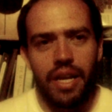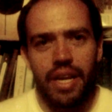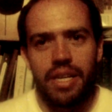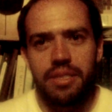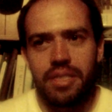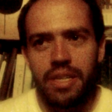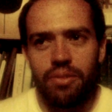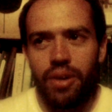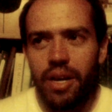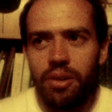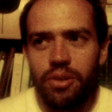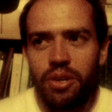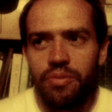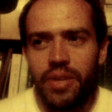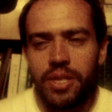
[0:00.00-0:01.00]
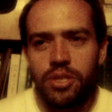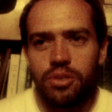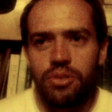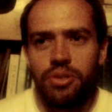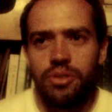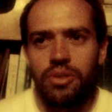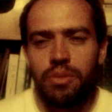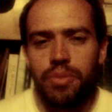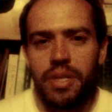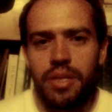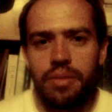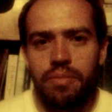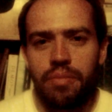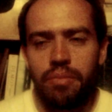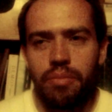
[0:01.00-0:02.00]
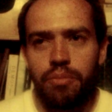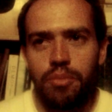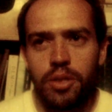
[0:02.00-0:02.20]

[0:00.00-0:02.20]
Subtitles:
And I said, well, I don't know if that's true. I mean,